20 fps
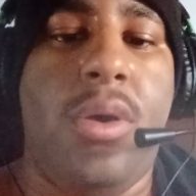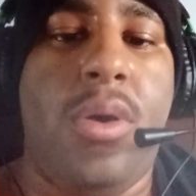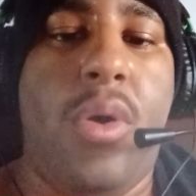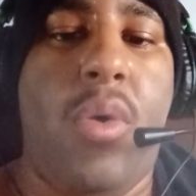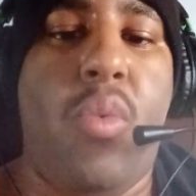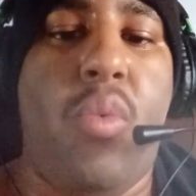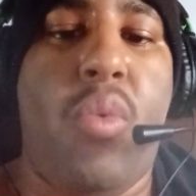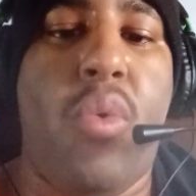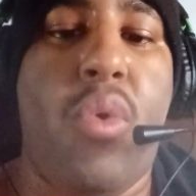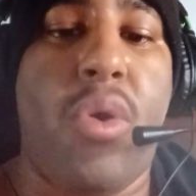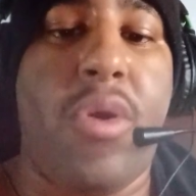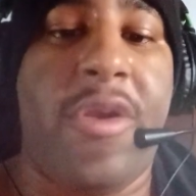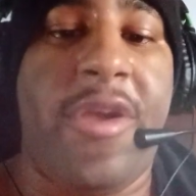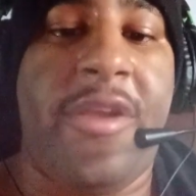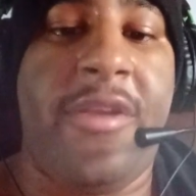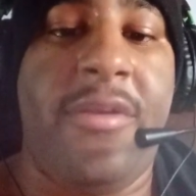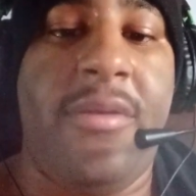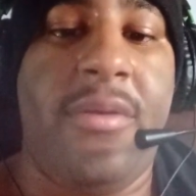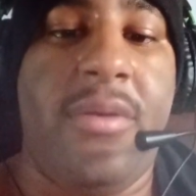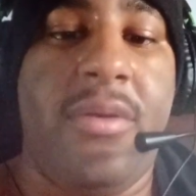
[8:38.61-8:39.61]

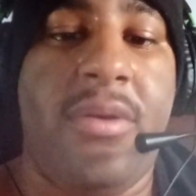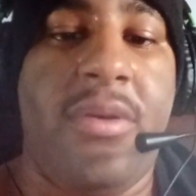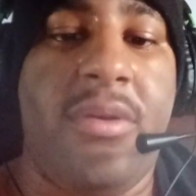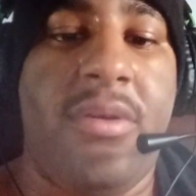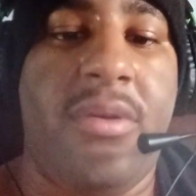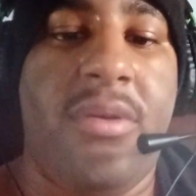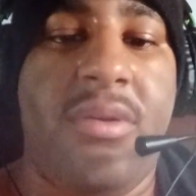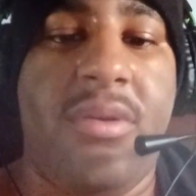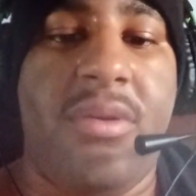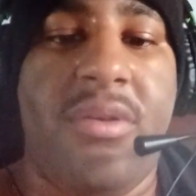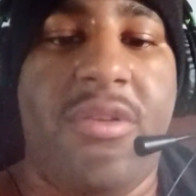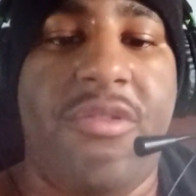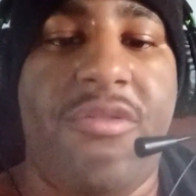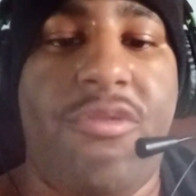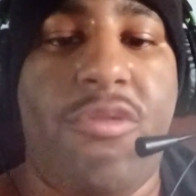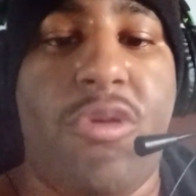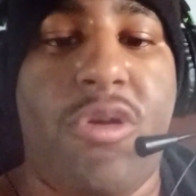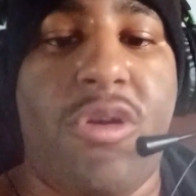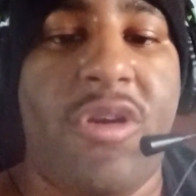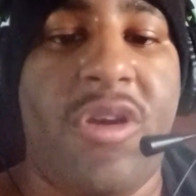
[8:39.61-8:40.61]
awarded
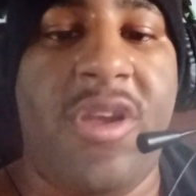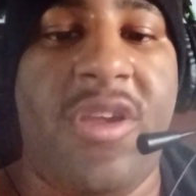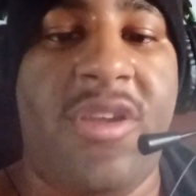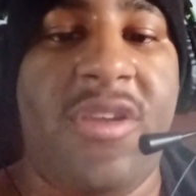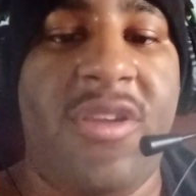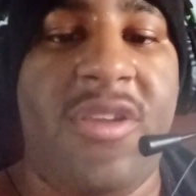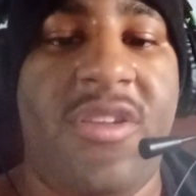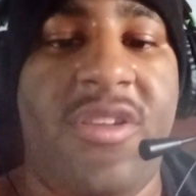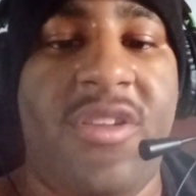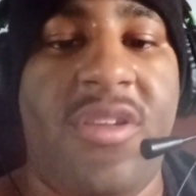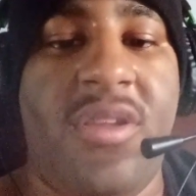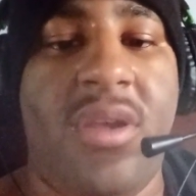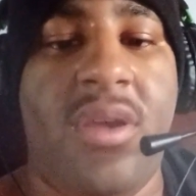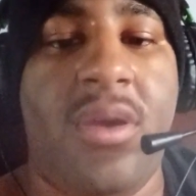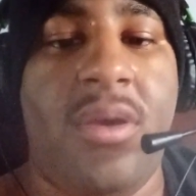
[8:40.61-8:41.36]
for his